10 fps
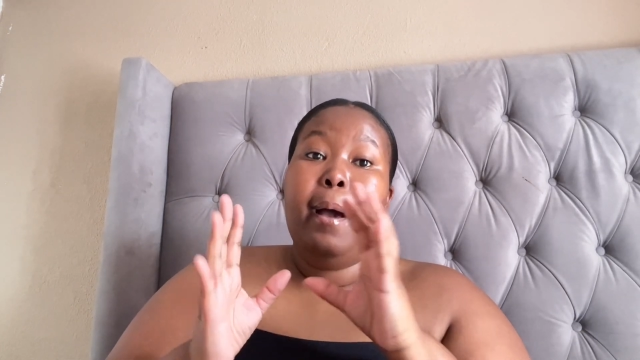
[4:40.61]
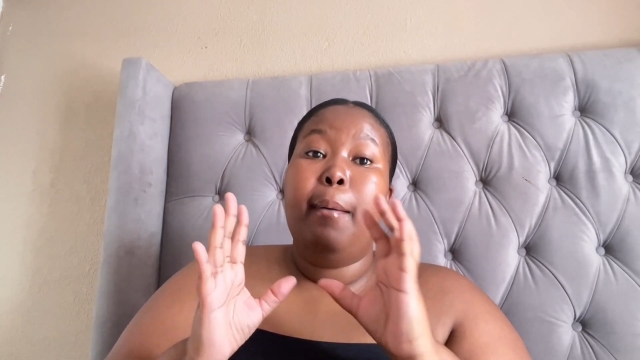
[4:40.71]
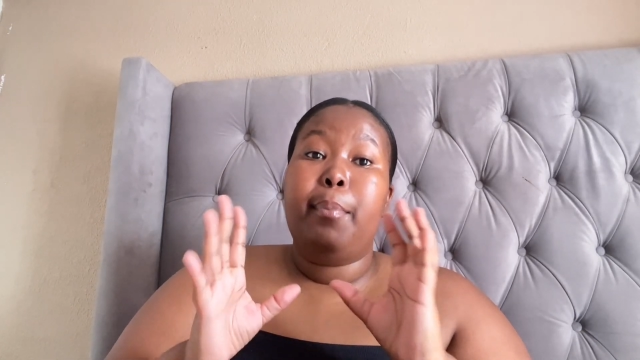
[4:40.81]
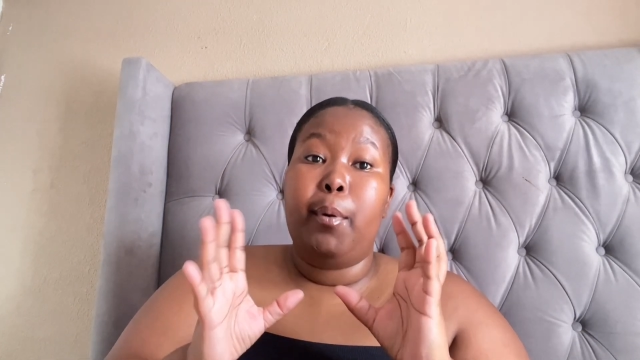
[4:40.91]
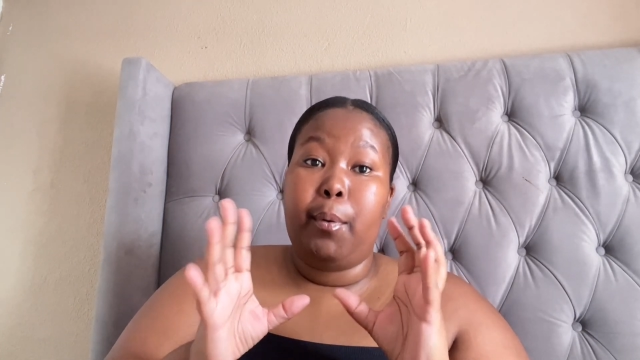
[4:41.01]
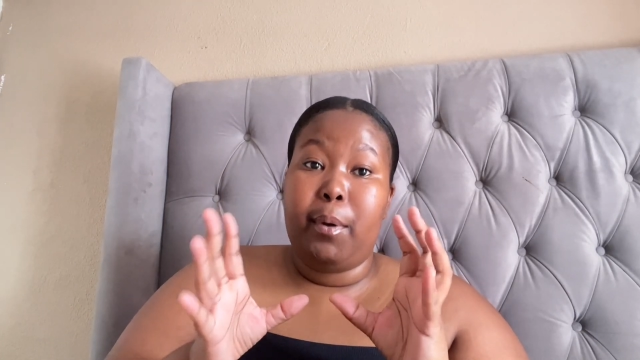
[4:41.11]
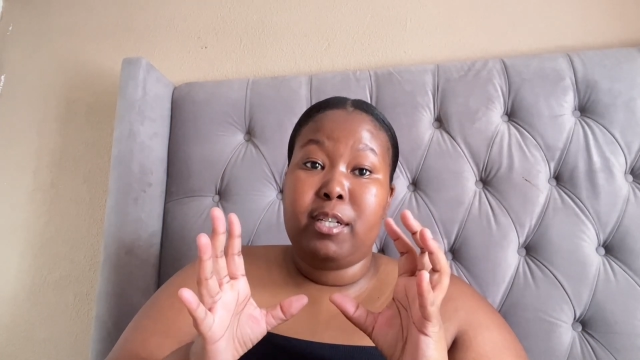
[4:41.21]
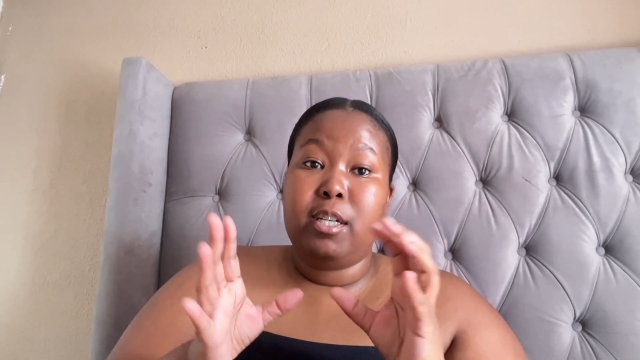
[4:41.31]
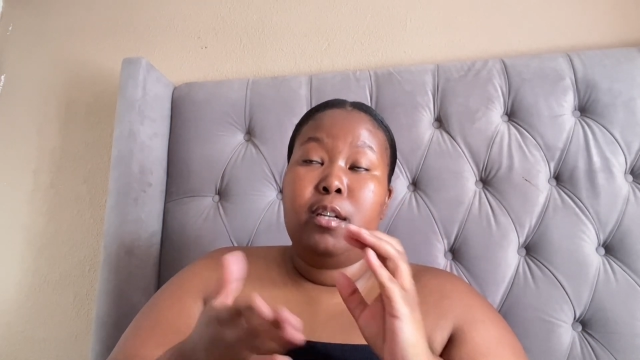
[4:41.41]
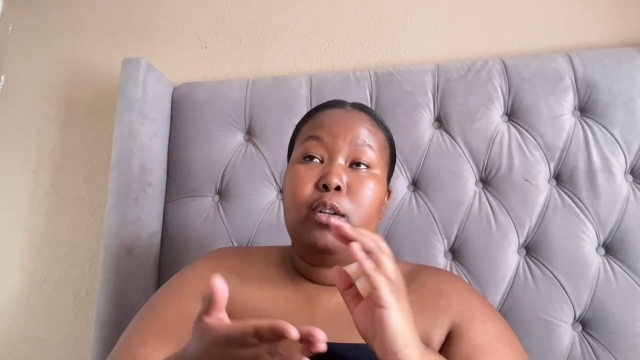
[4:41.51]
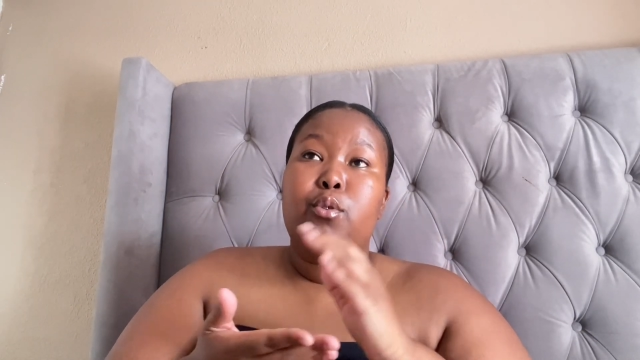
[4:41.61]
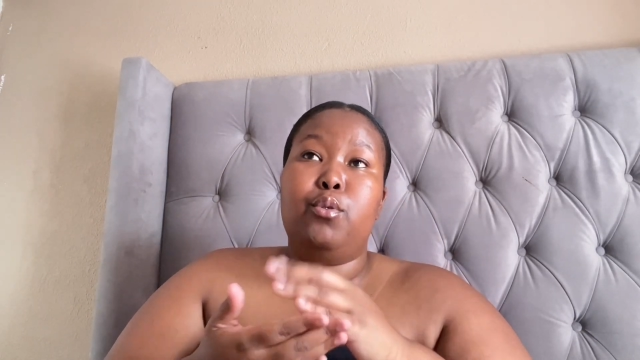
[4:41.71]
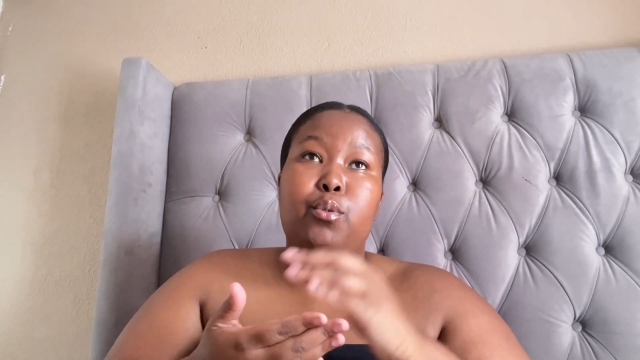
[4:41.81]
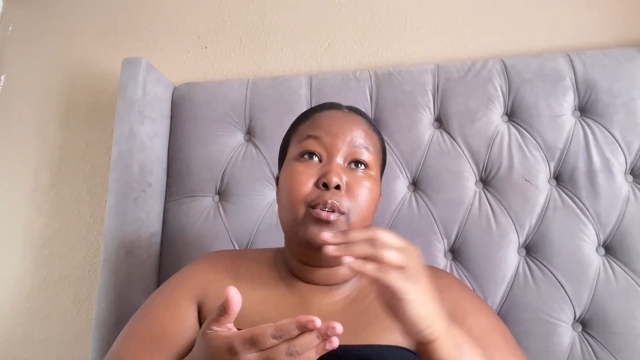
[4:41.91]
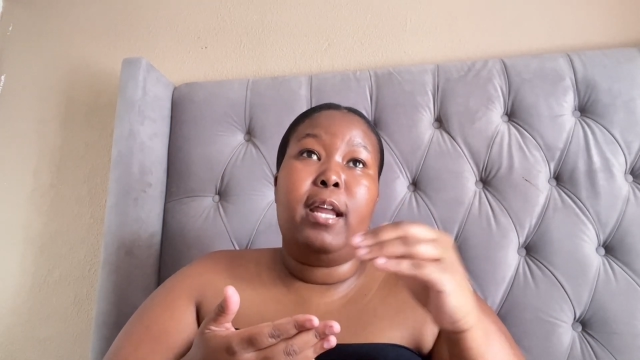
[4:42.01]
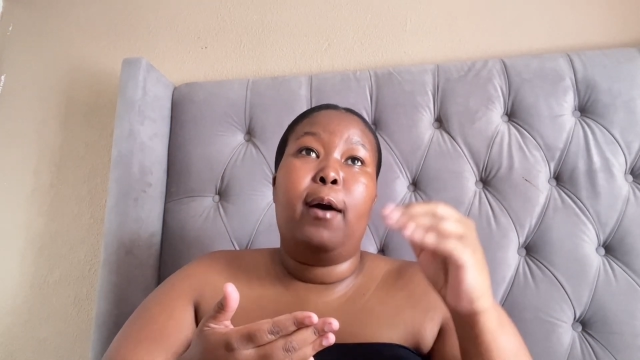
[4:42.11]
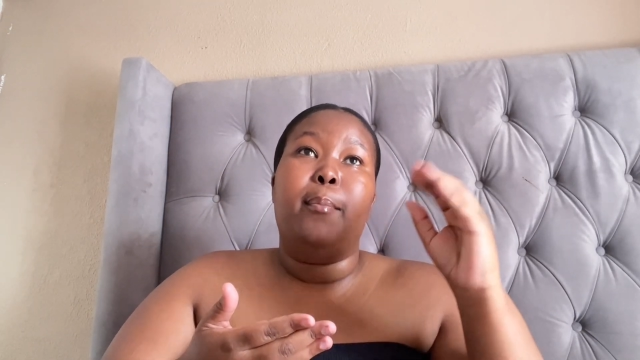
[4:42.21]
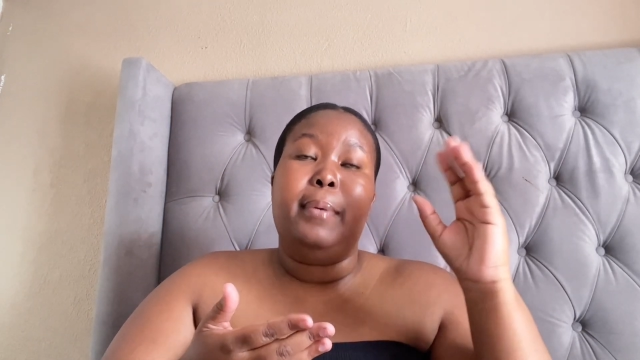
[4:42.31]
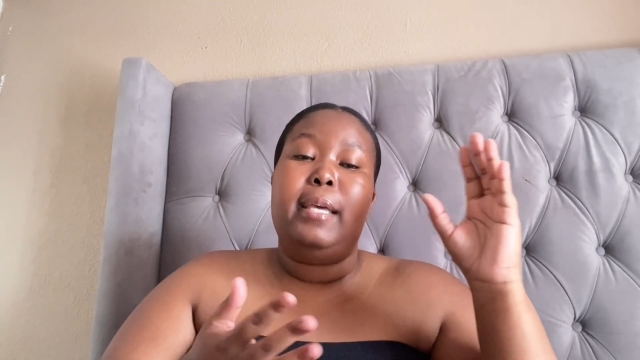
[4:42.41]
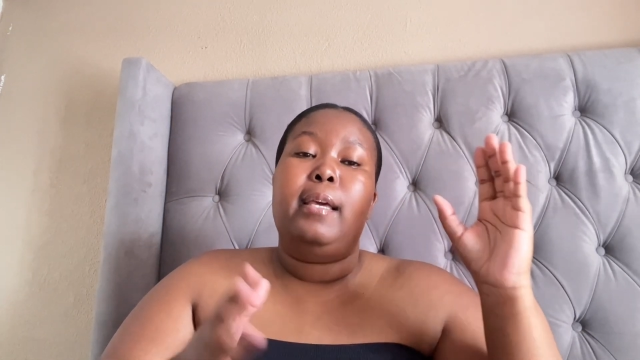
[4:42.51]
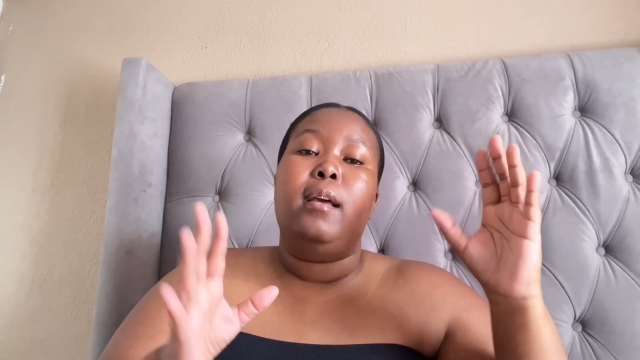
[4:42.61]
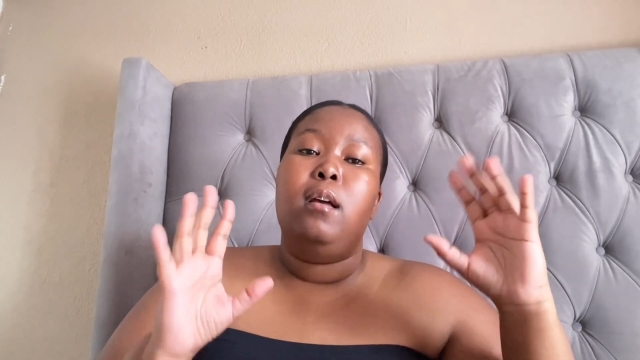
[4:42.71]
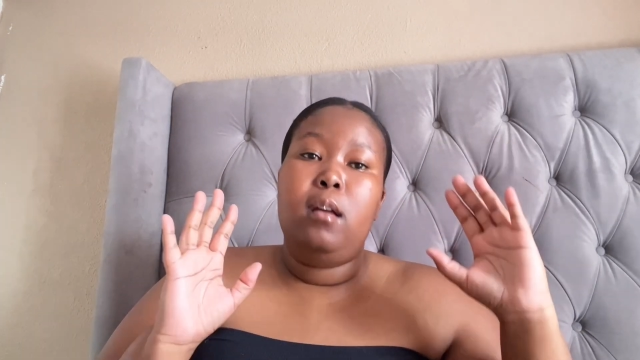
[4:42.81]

progression to now being